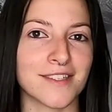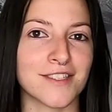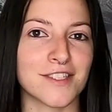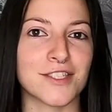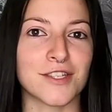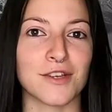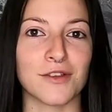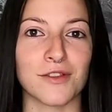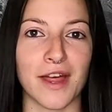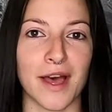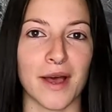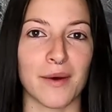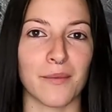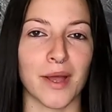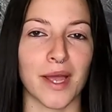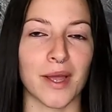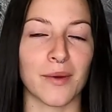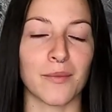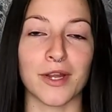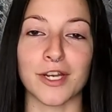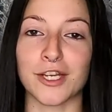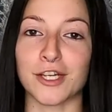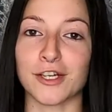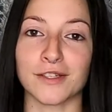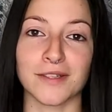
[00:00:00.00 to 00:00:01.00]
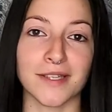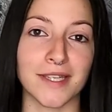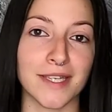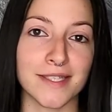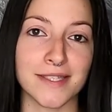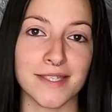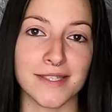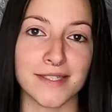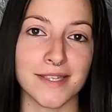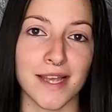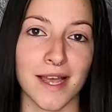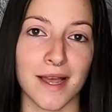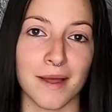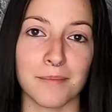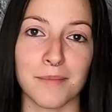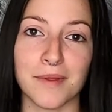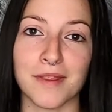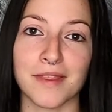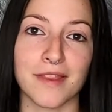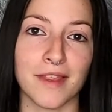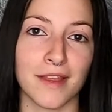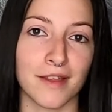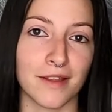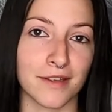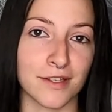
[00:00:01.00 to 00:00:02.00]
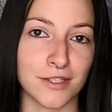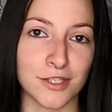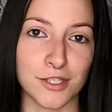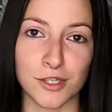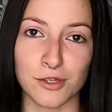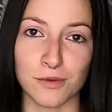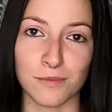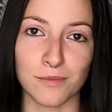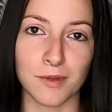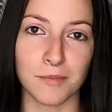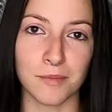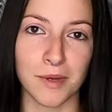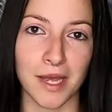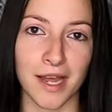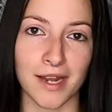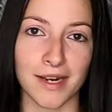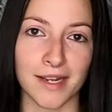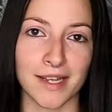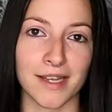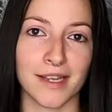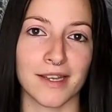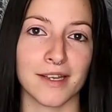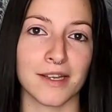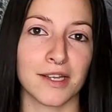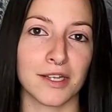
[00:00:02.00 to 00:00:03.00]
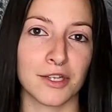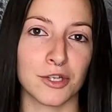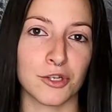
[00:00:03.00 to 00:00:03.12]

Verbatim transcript: So that way, when your lease is up, they'll exhume the body,